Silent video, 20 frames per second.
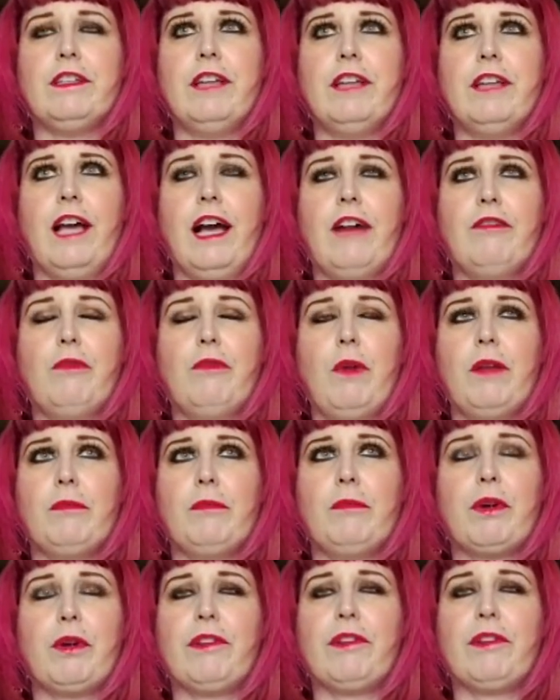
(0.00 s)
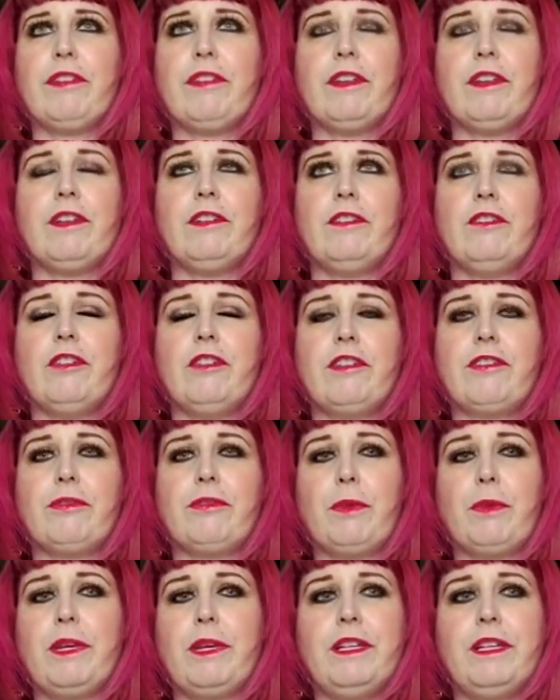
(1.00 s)
have one person just
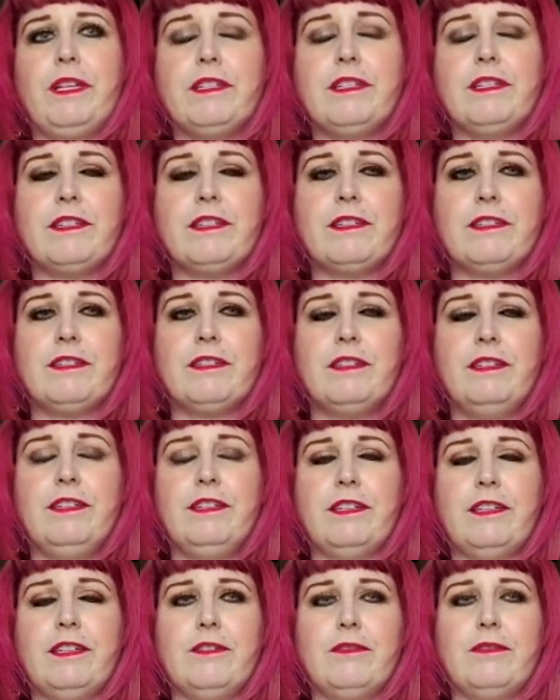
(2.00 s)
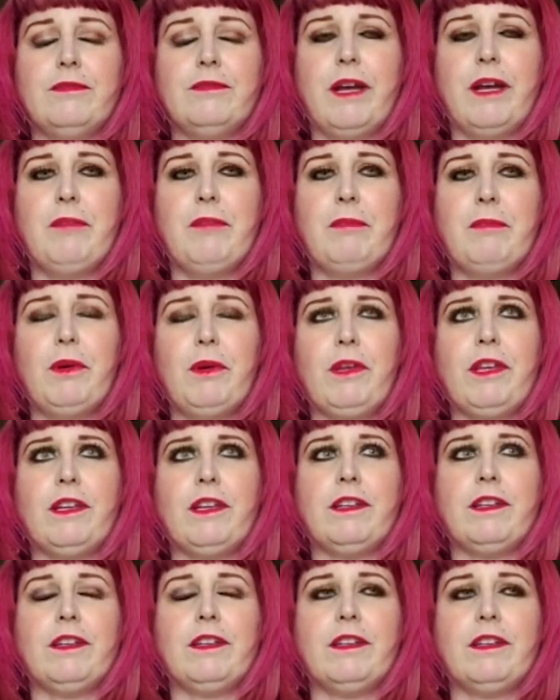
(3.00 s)
read, you know, my book
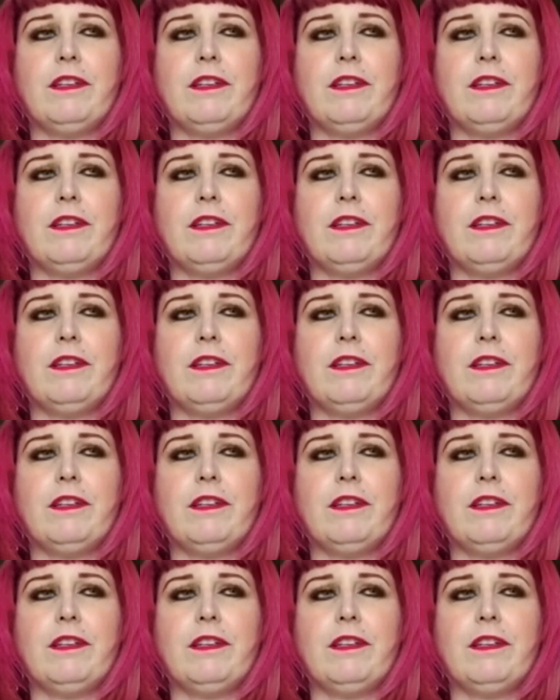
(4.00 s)
and